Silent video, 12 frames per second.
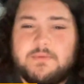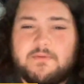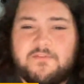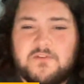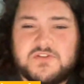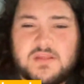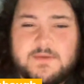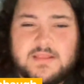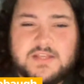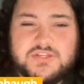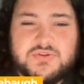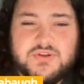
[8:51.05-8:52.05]
But first, let me
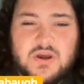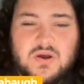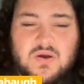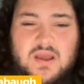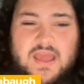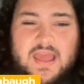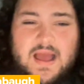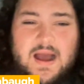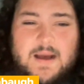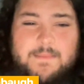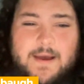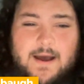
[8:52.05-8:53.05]
let you know
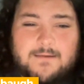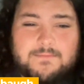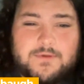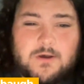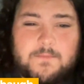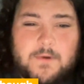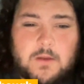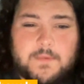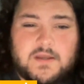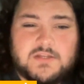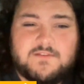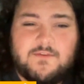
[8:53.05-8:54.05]
about Built Bar because,